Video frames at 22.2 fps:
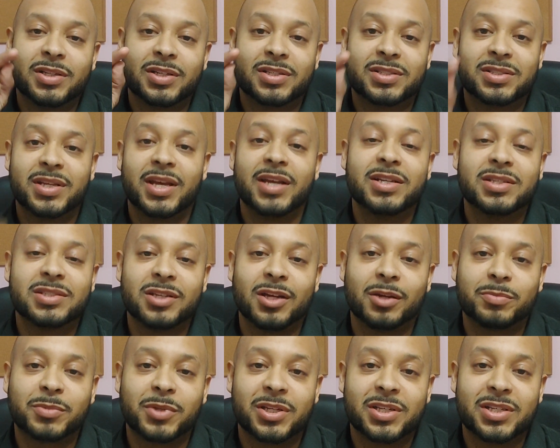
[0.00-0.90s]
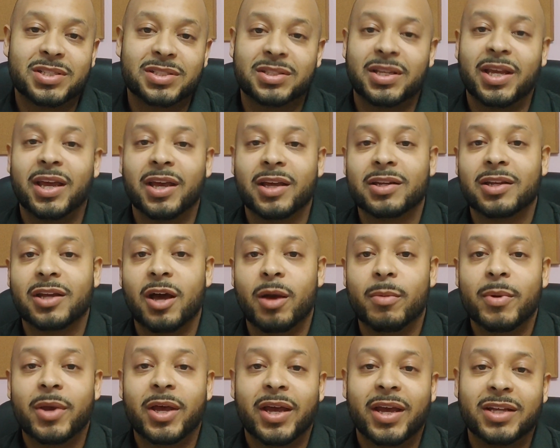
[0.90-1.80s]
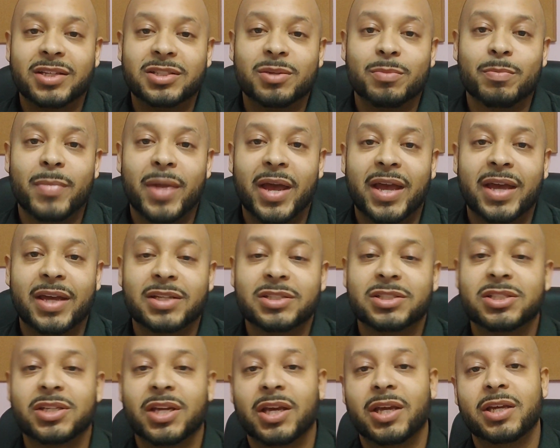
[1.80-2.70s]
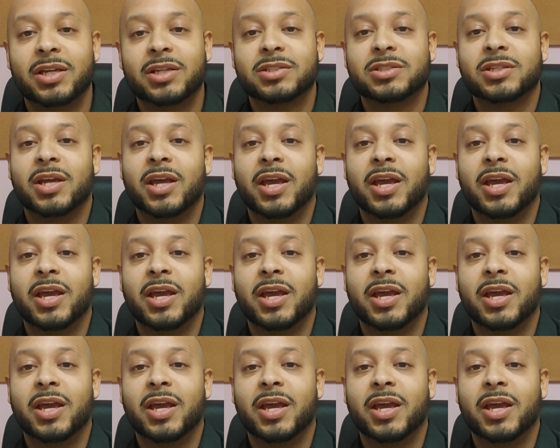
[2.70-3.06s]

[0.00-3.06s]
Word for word: to say something, to stand up and demand change.